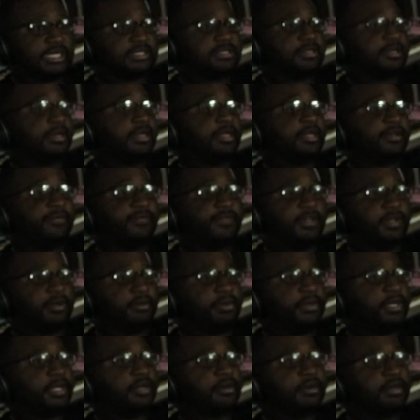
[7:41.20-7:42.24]
her NFL
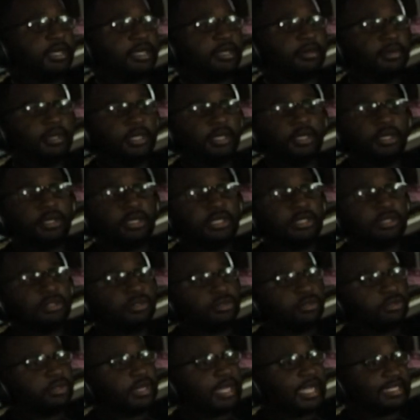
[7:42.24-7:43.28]
player up,
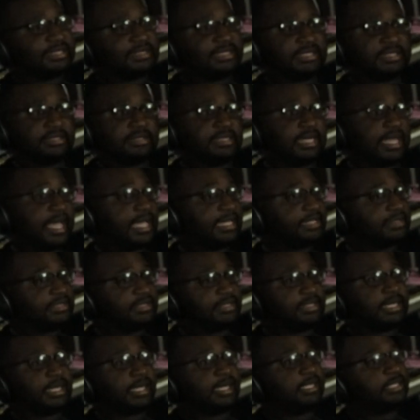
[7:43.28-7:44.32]
who has this
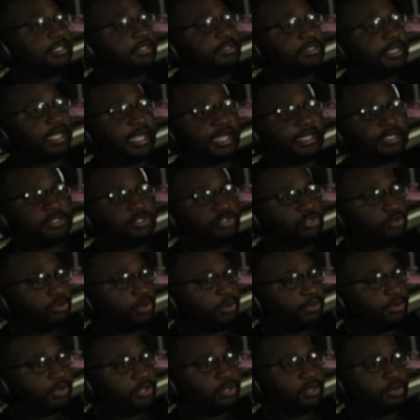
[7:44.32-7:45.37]
nasty contract, Super
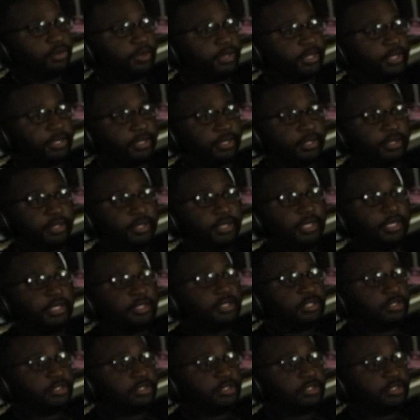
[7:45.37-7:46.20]
Bowl winner. The